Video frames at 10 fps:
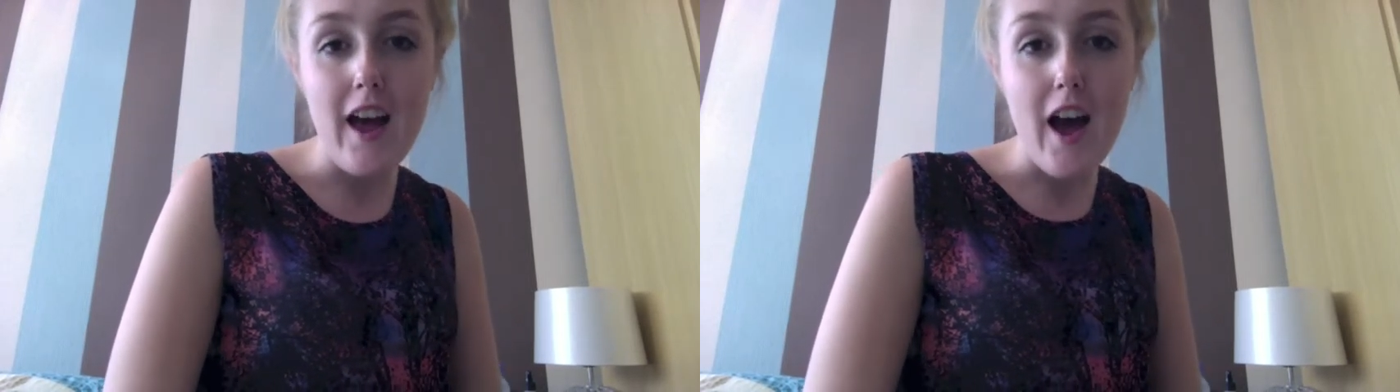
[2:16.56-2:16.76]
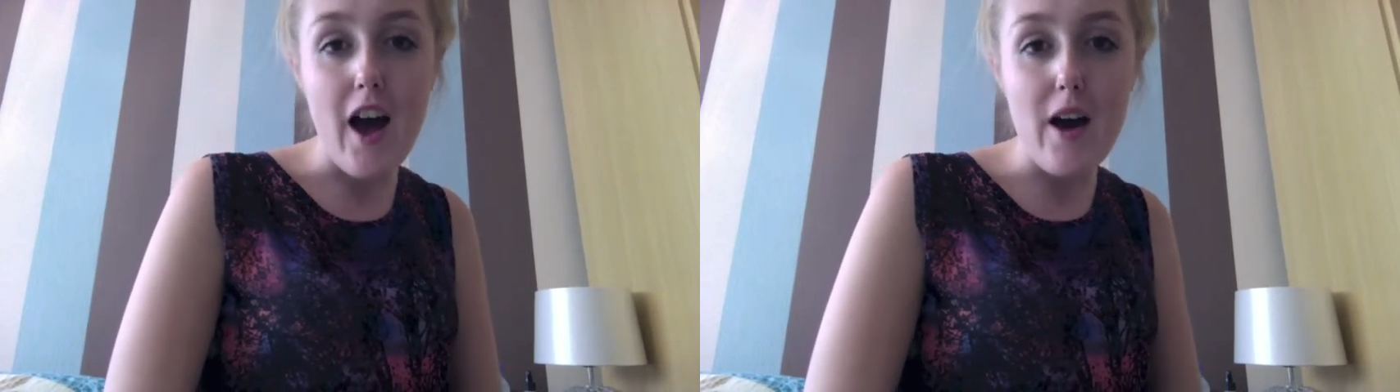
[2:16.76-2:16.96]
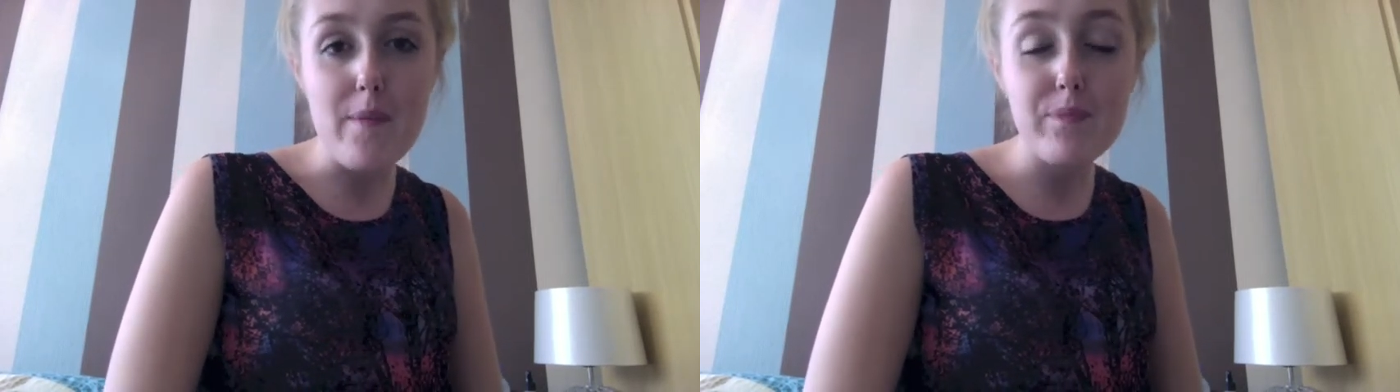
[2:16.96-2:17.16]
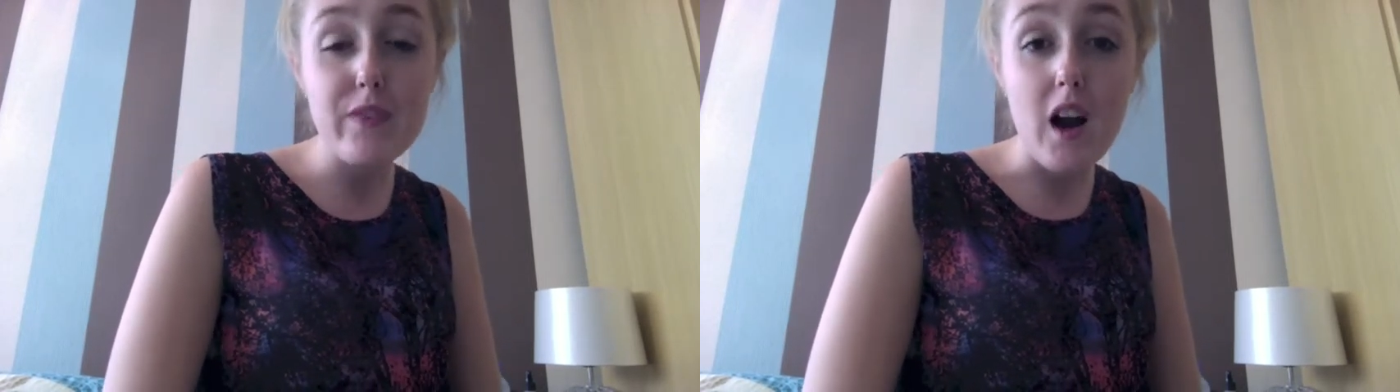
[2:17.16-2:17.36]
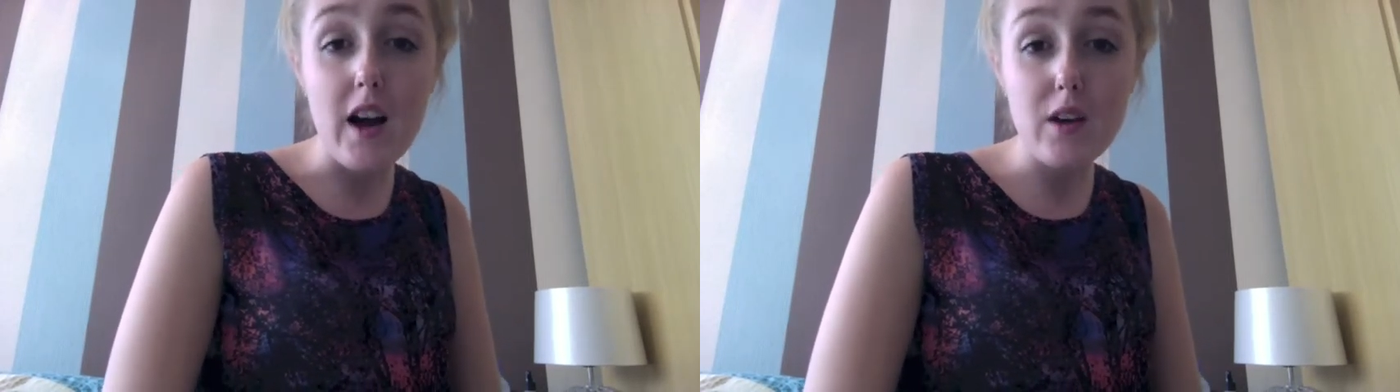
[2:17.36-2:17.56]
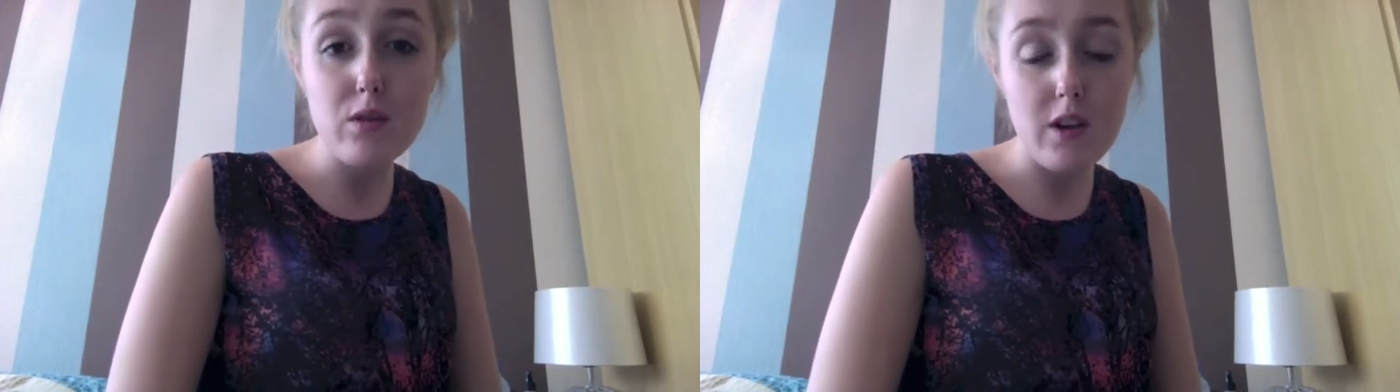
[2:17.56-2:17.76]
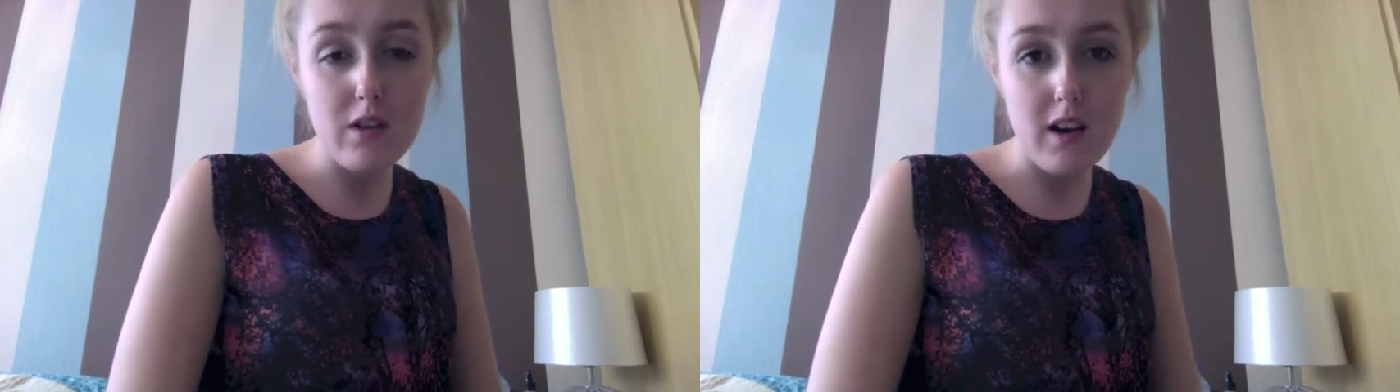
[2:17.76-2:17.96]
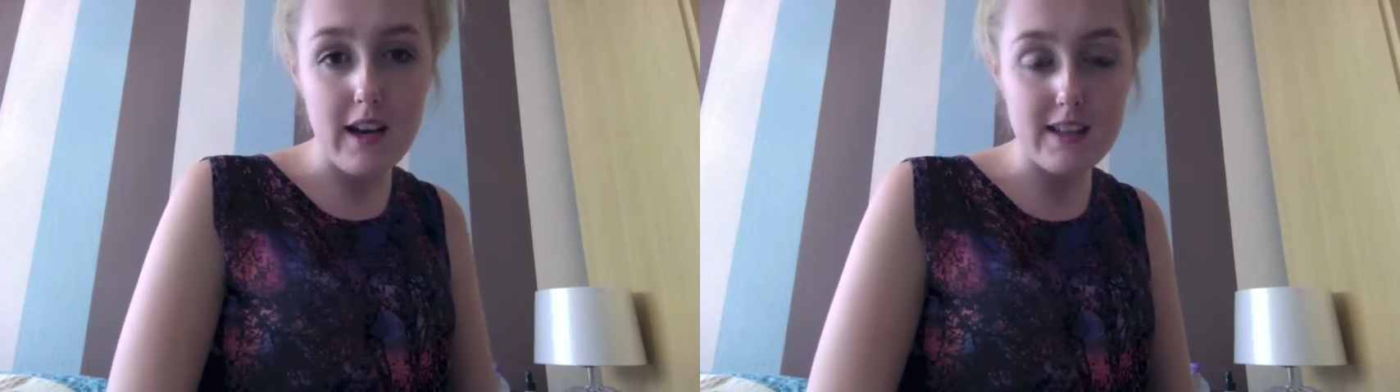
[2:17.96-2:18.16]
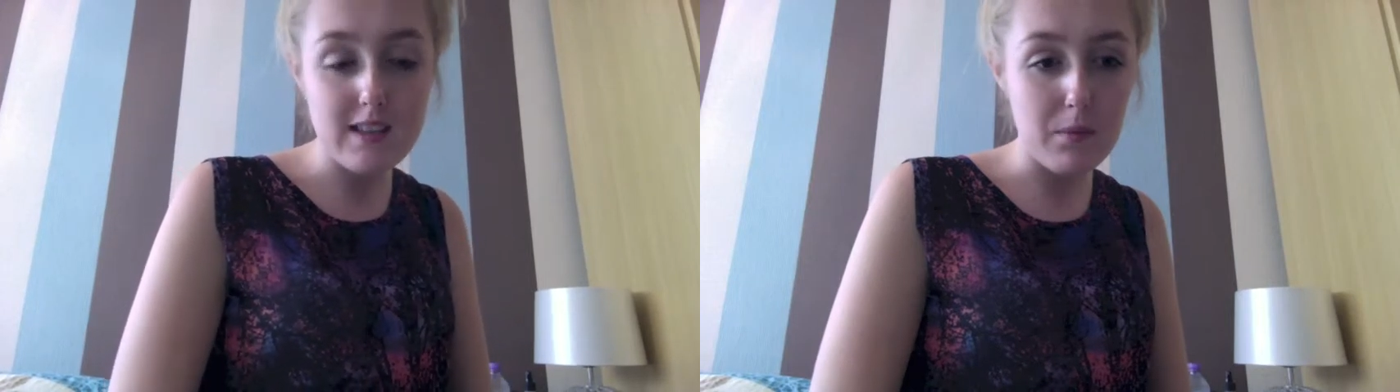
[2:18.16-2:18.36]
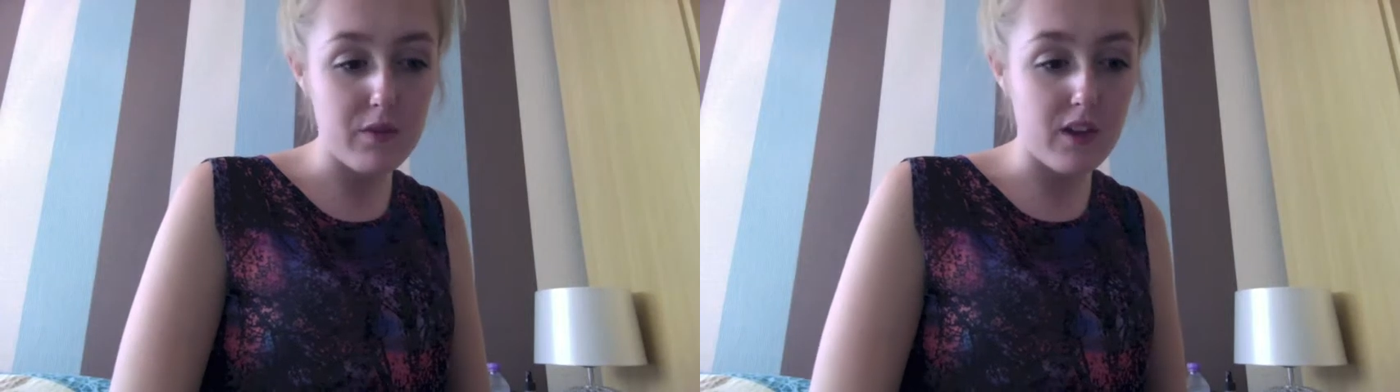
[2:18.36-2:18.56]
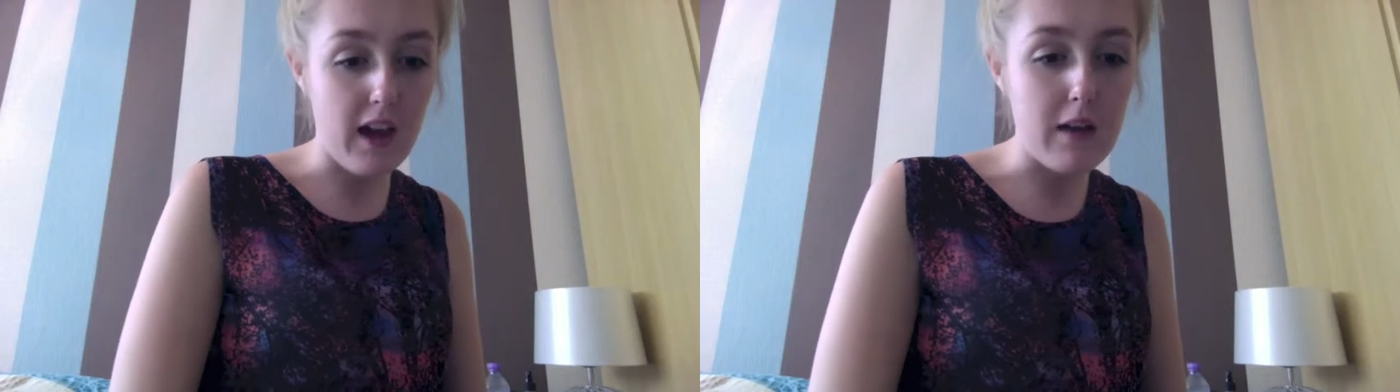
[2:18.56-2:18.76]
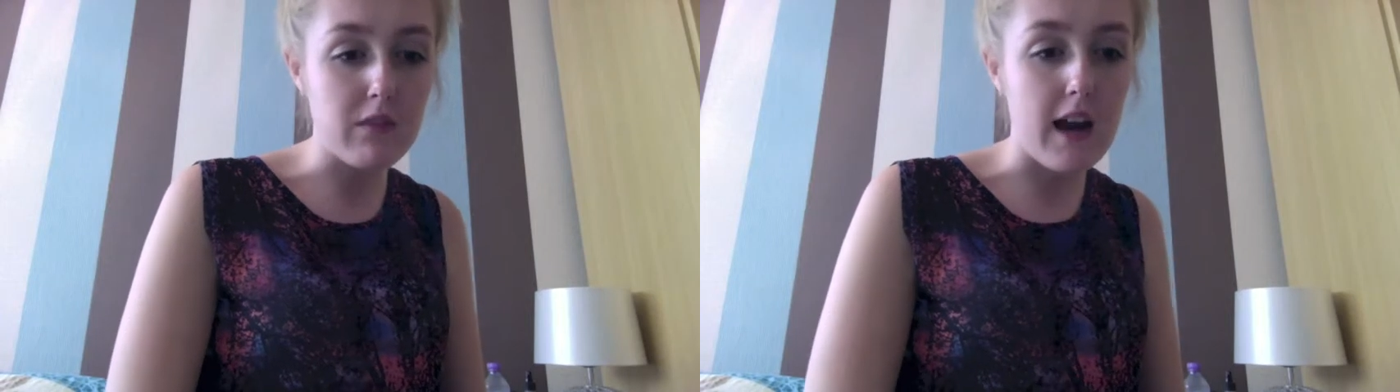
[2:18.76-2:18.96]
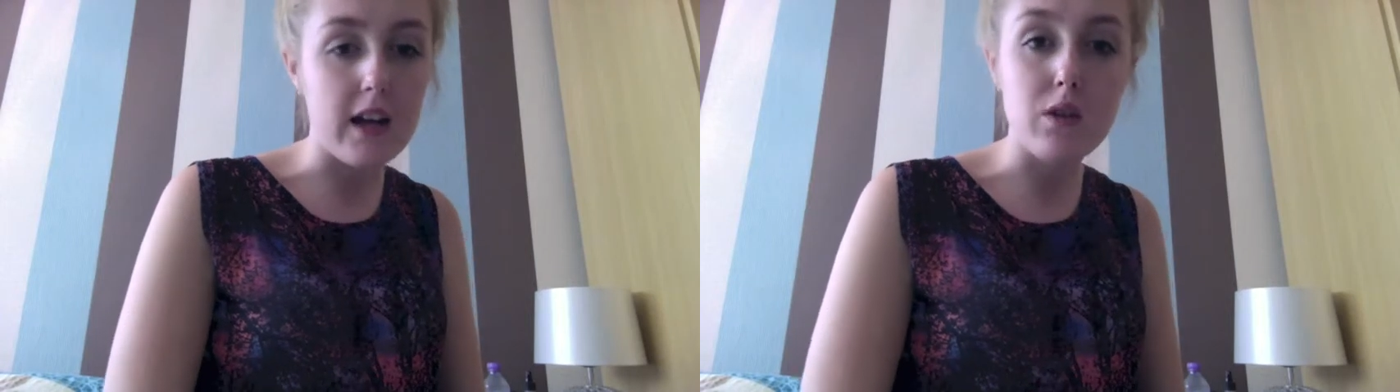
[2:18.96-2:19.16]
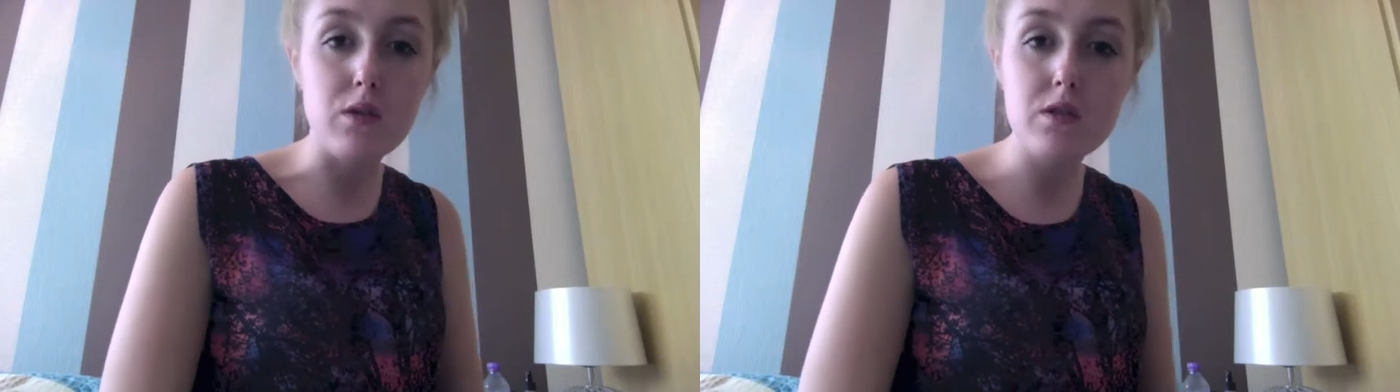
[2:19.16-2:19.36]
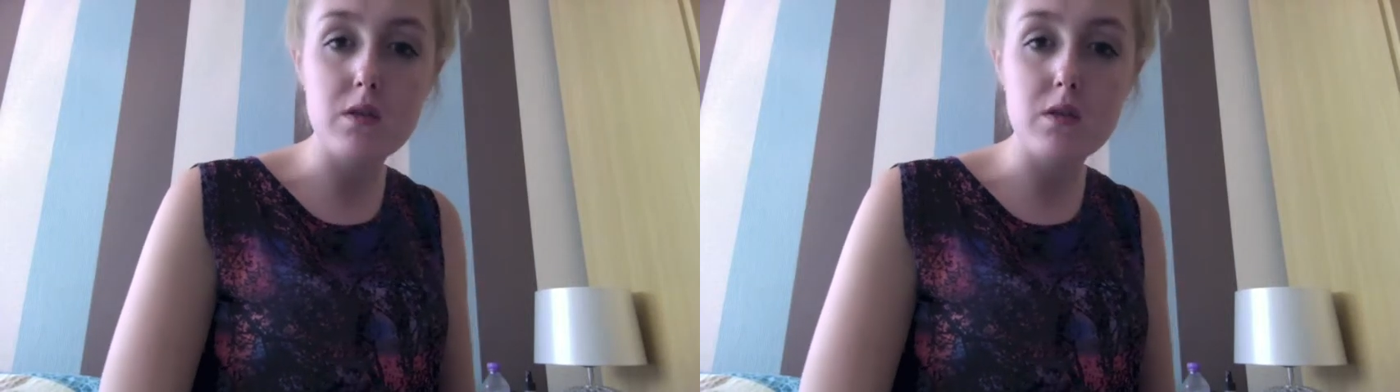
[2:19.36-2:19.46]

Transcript: I also like some of the camera angles,